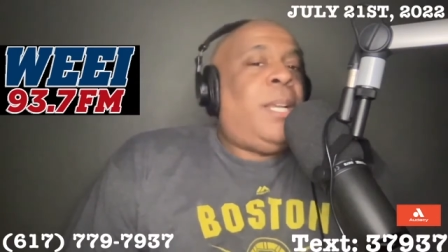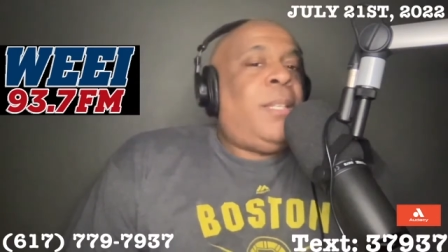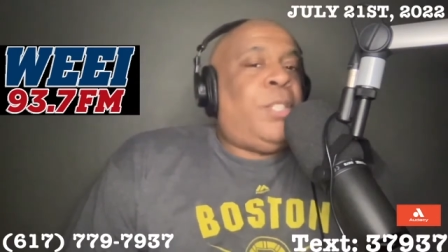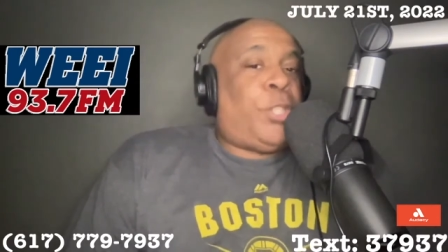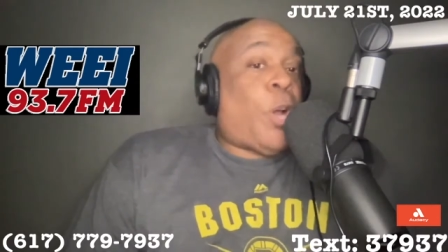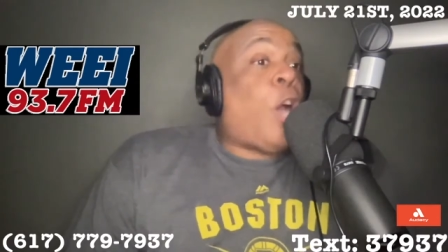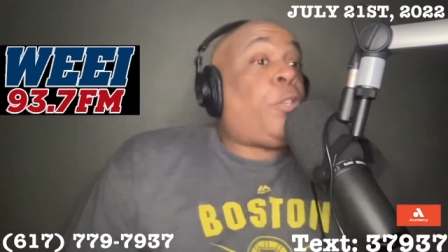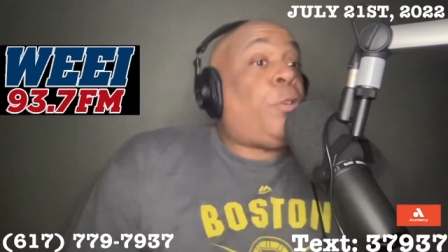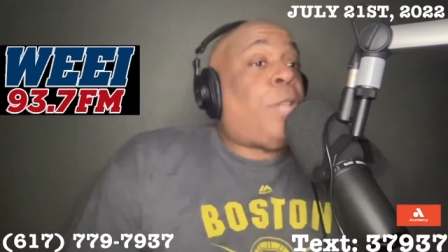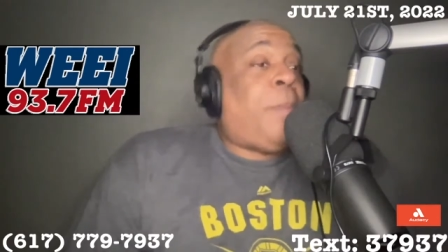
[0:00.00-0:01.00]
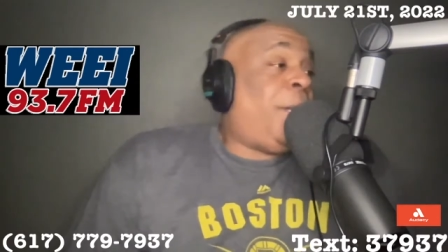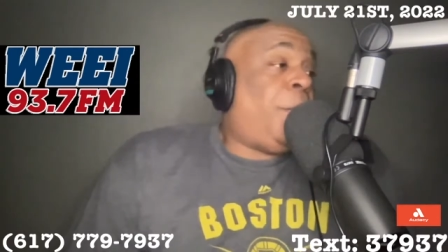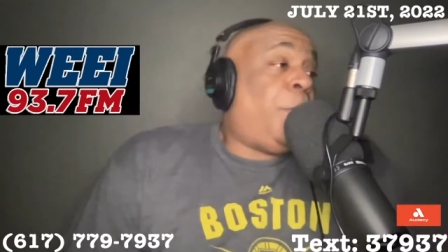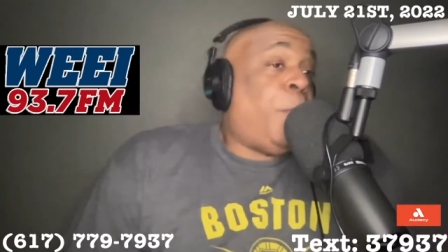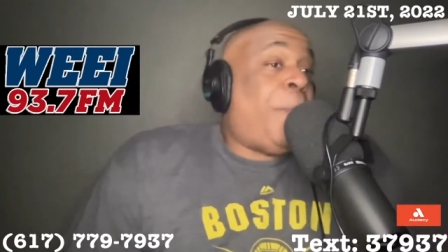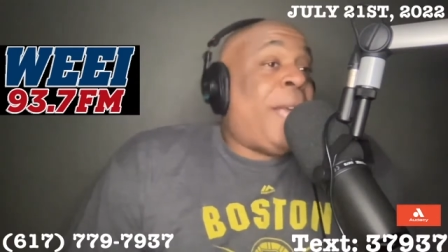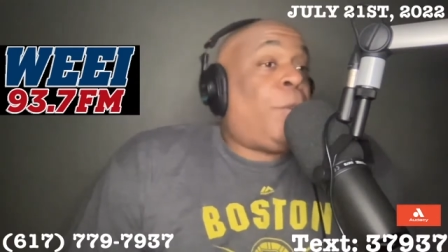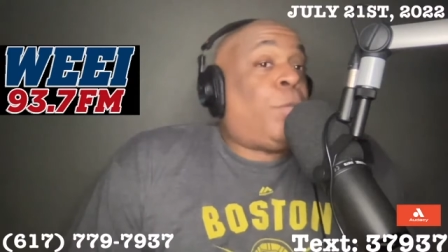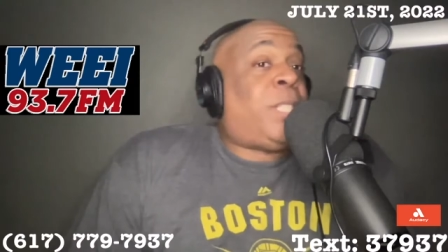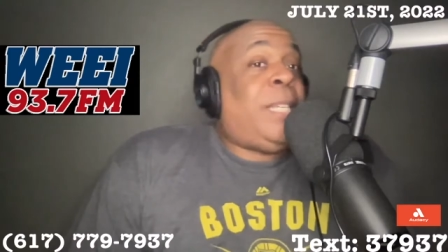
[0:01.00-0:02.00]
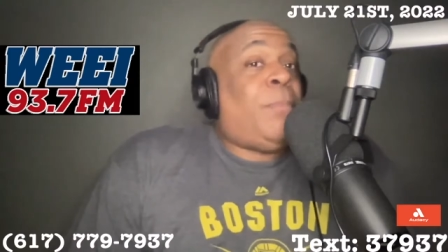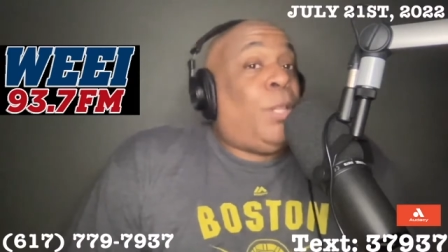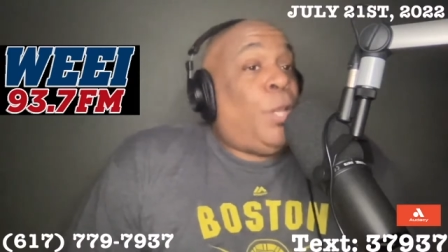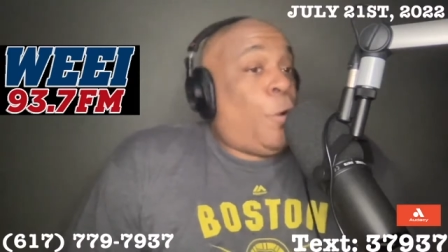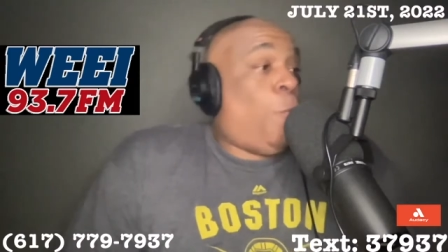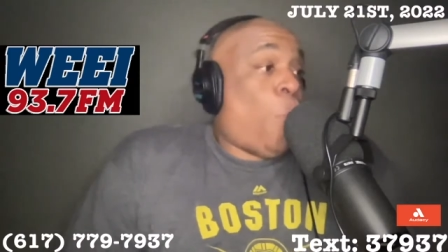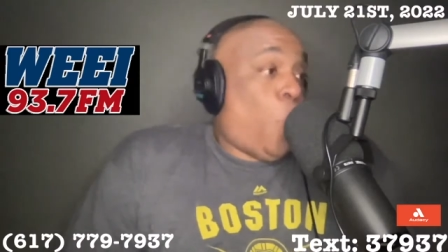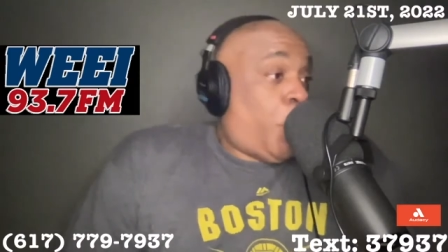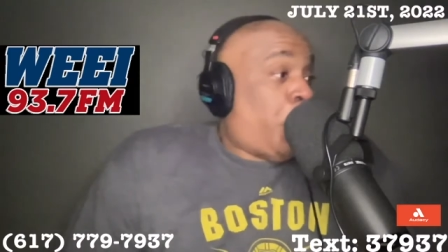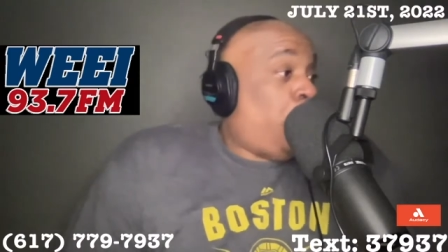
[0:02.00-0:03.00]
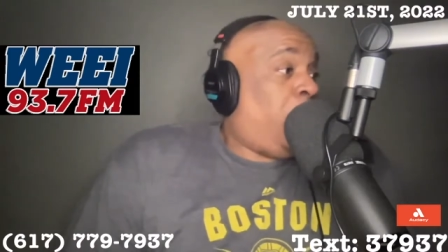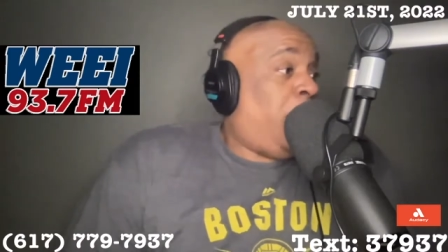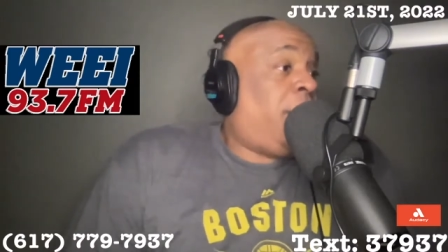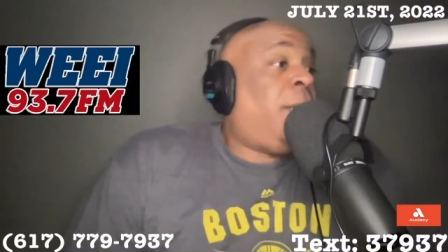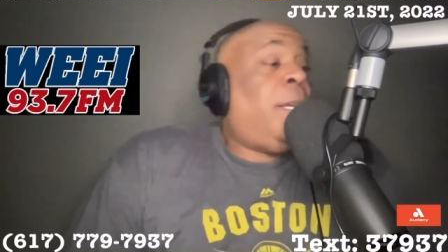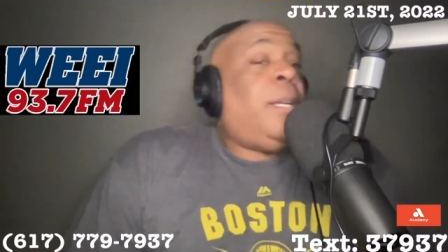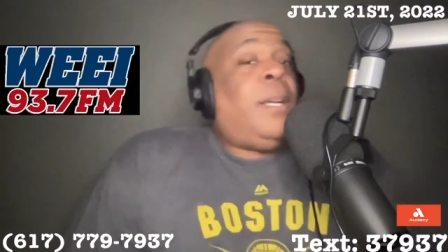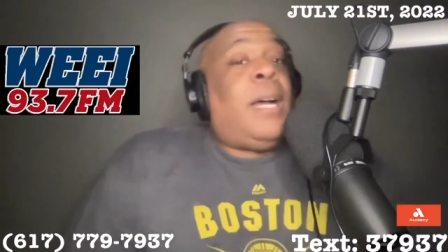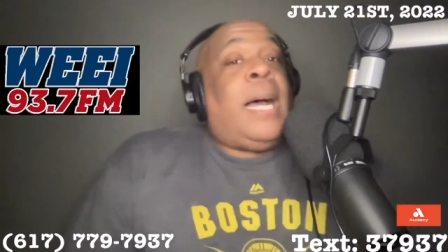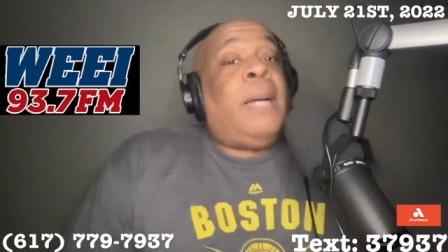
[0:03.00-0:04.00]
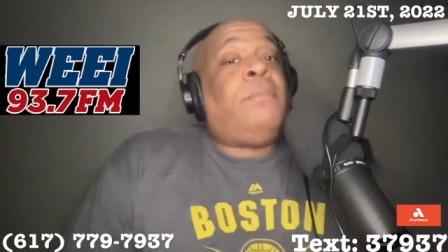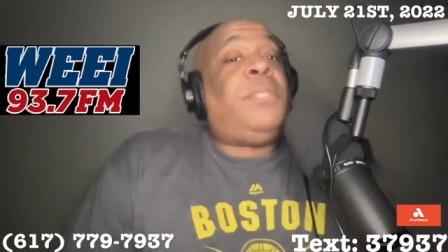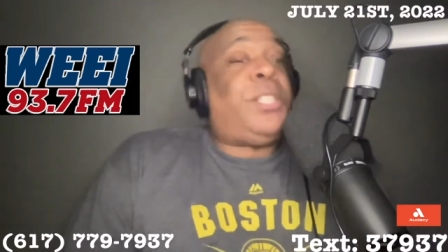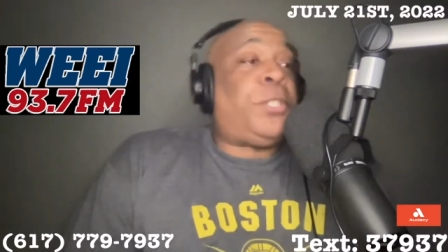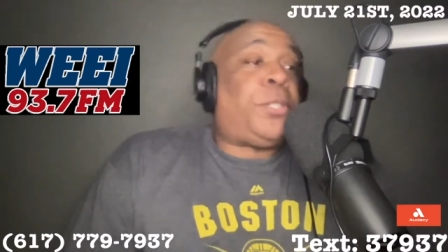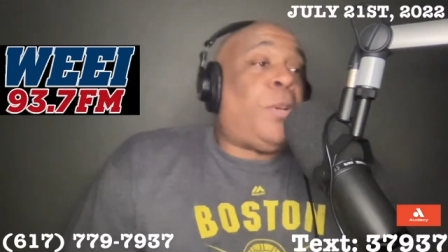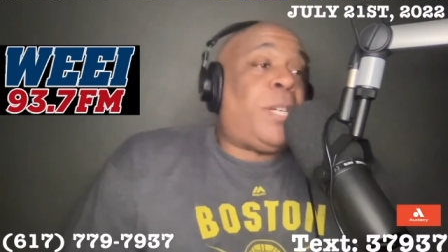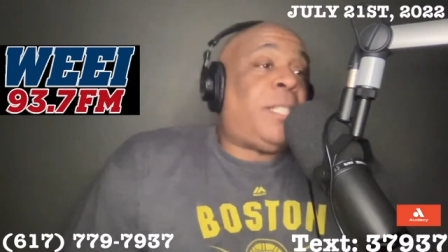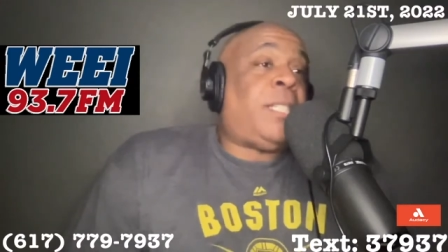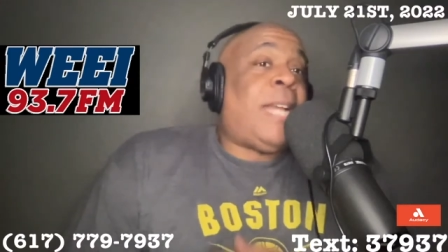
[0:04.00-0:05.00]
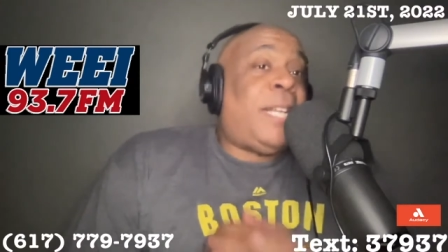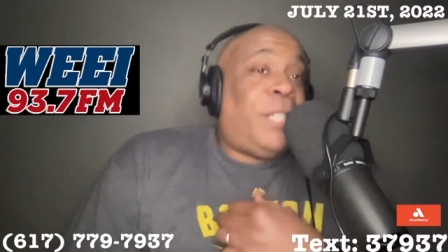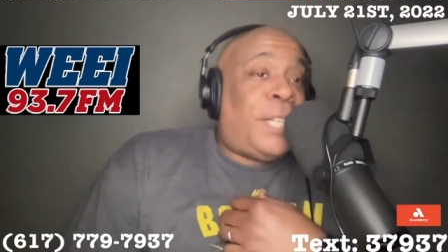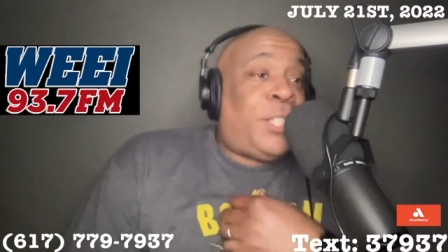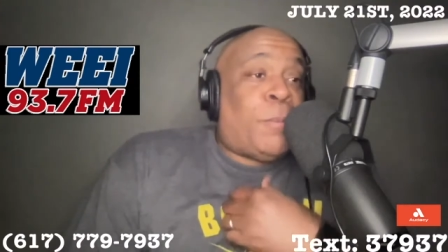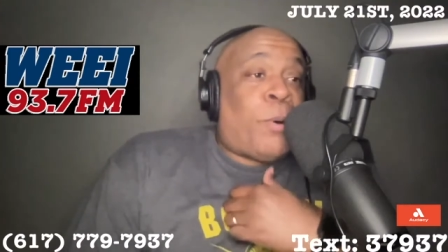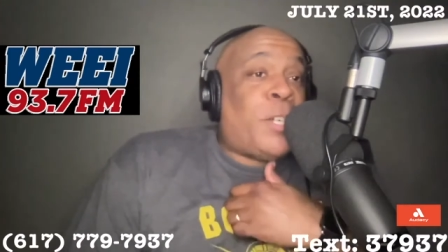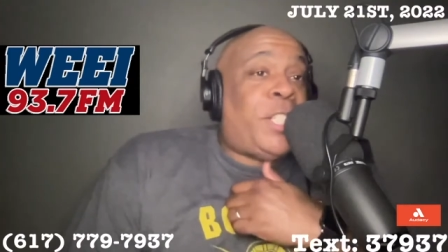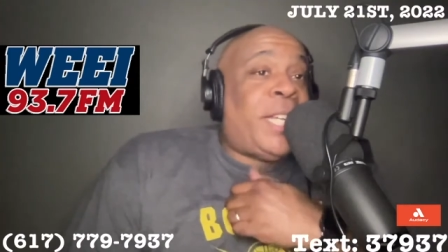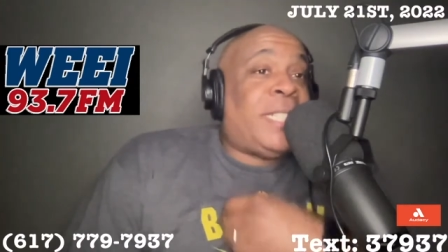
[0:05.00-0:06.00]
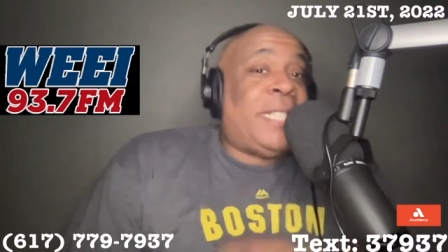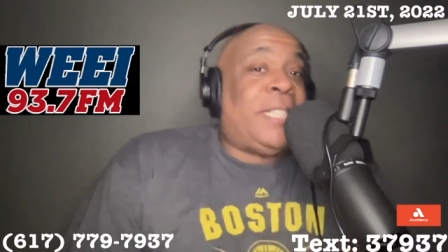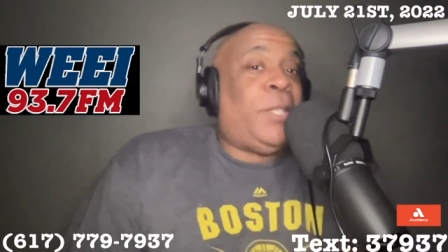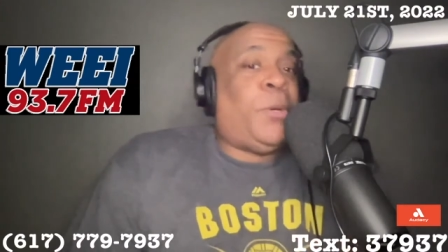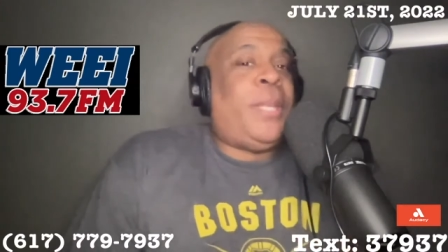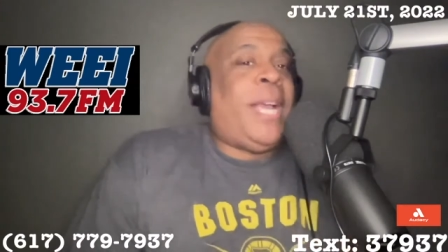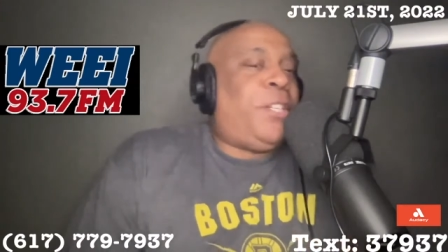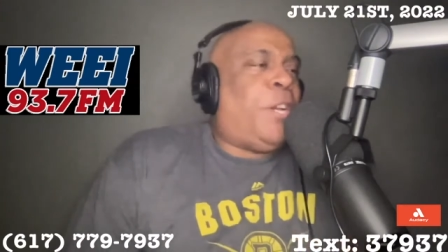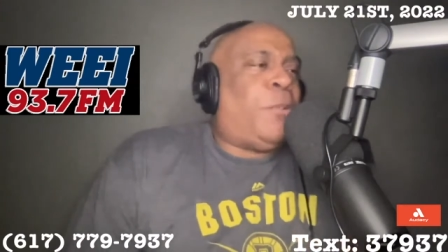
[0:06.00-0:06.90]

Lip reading: the Bengals seem a little more human, just as long as it's not like Jamar Chase that's still there.